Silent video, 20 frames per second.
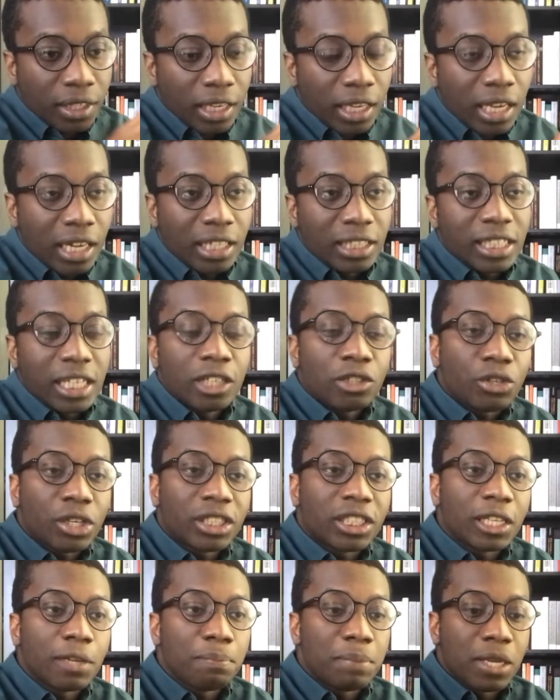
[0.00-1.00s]
It is
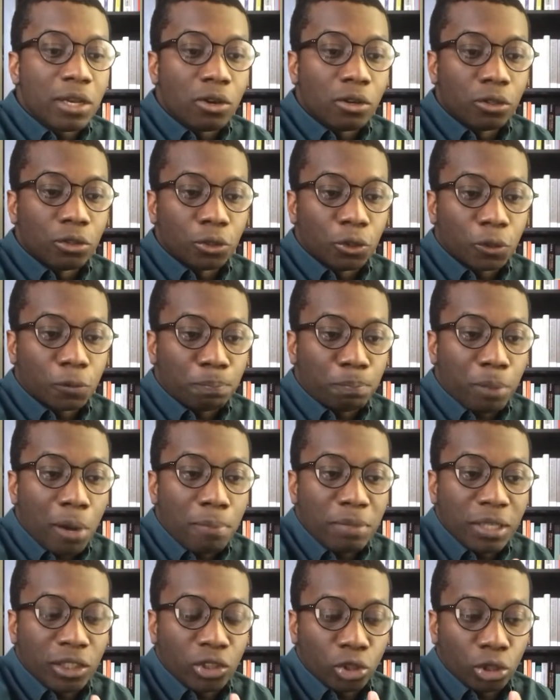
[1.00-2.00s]
interesting because
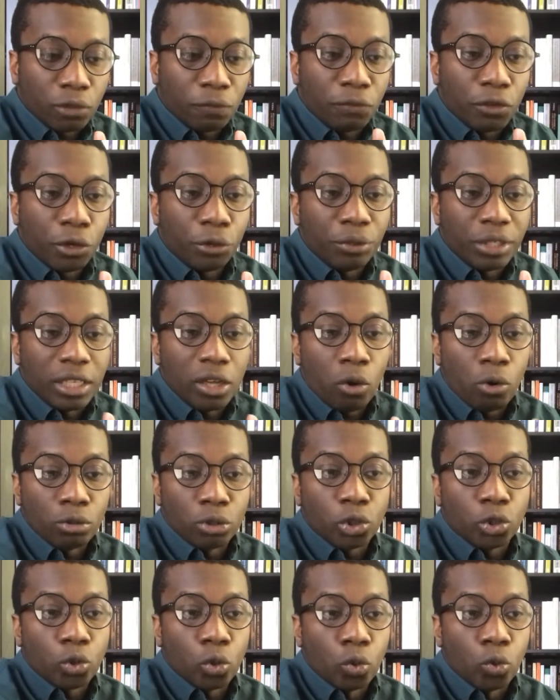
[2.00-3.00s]
public choice theory
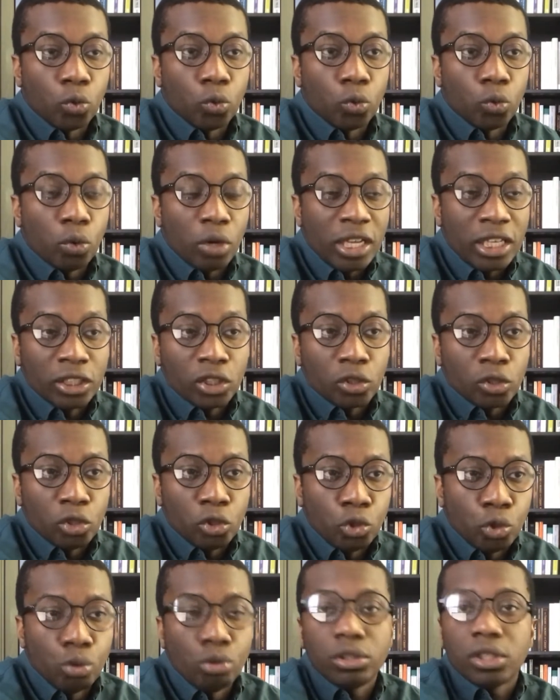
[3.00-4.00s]
also is
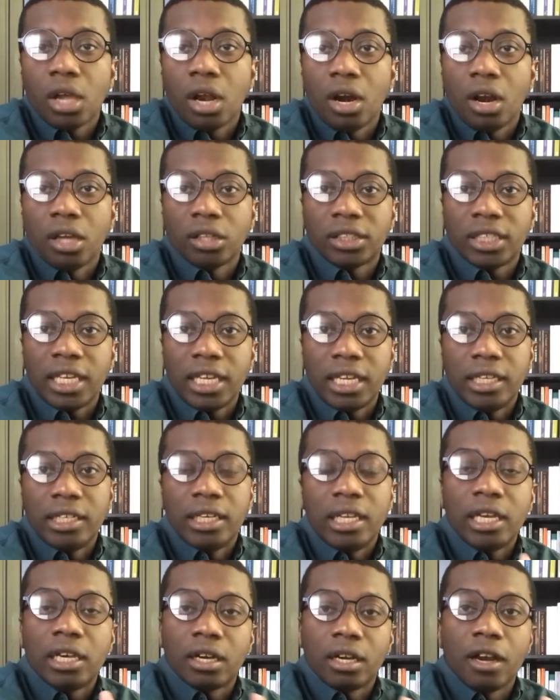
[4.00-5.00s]
used a lot
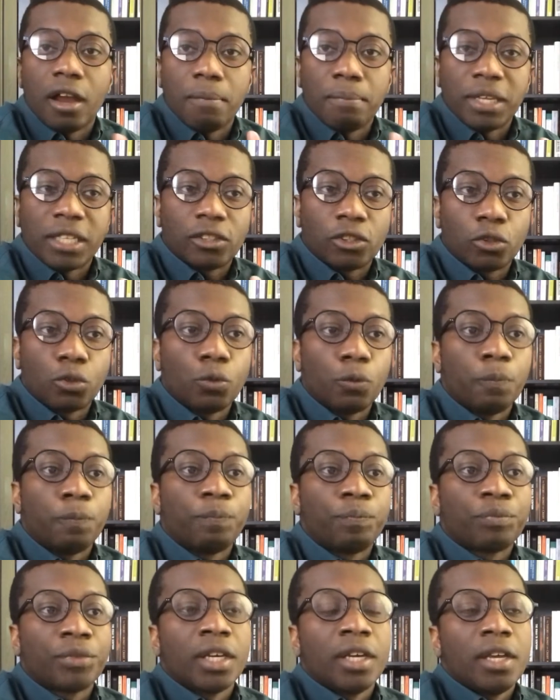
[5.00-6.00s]
in economics too.
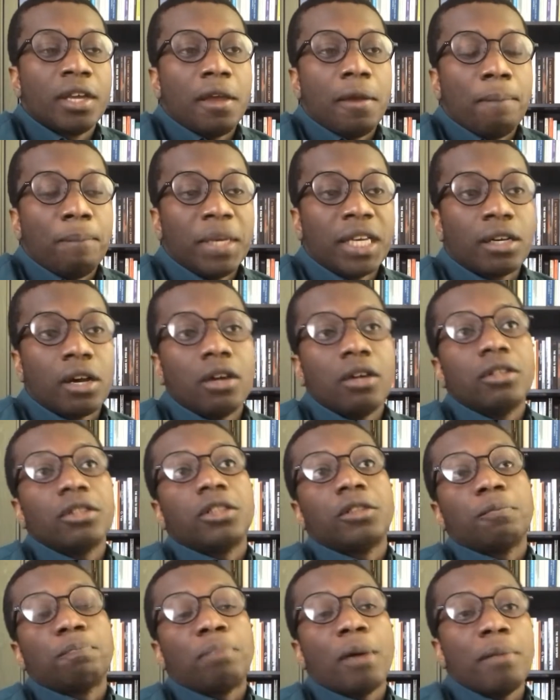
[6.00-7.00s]

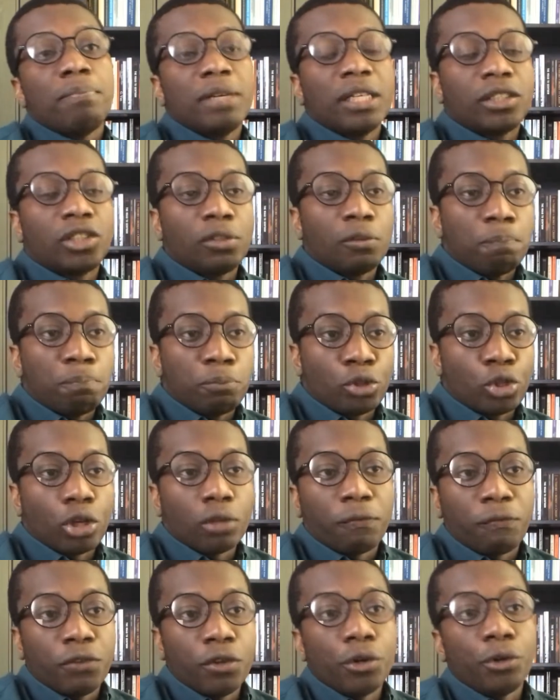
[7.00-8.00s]
Because public
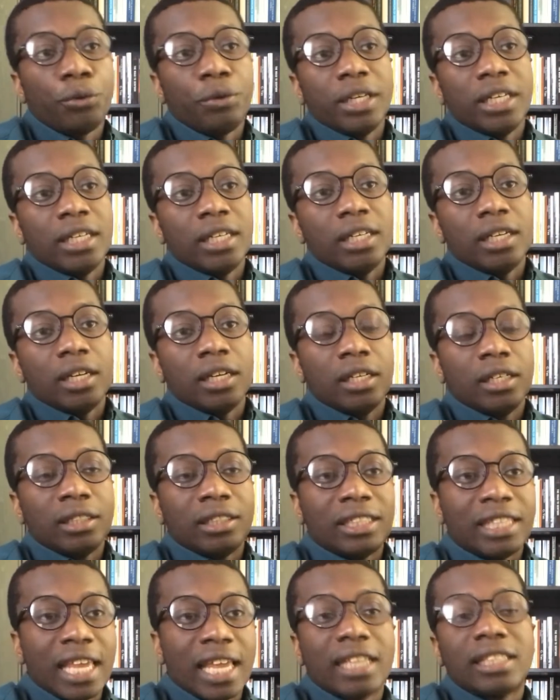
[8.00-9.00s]
choice theory
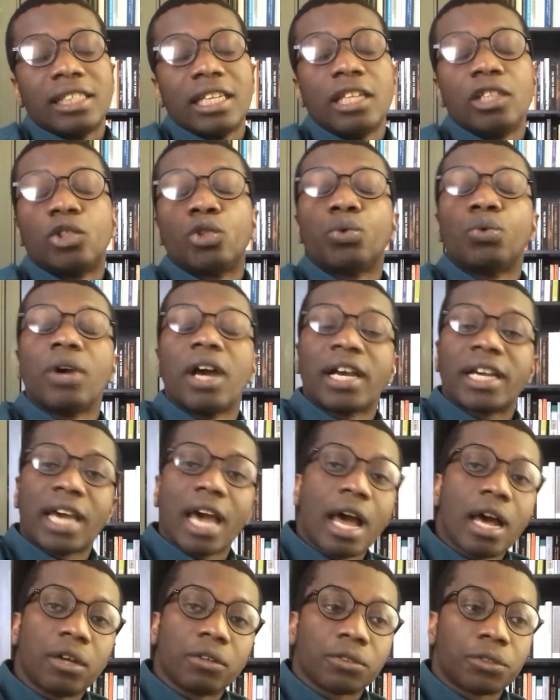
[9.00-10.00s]
takes into
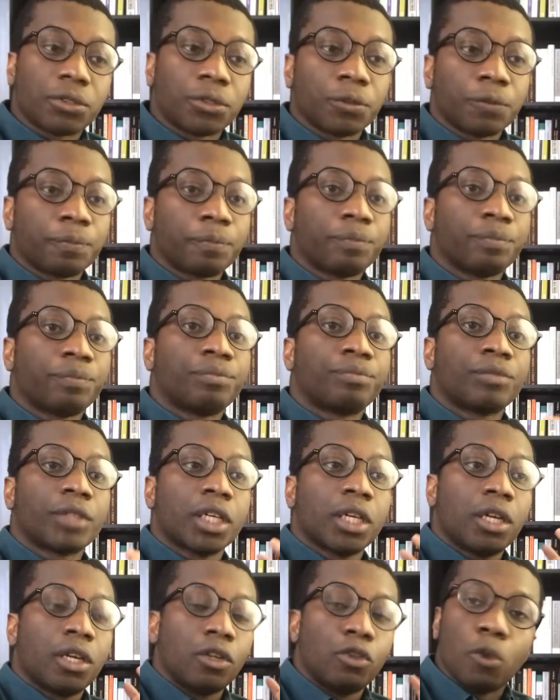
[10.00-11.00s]
account
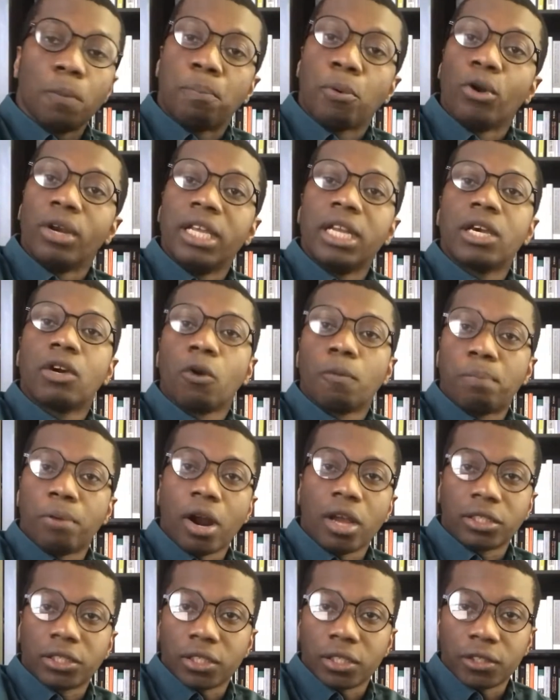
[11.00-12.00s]
the political
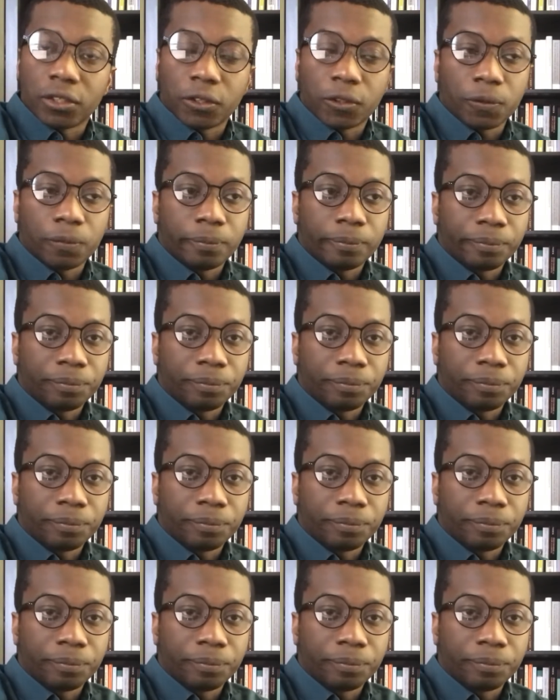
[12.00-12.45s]
process.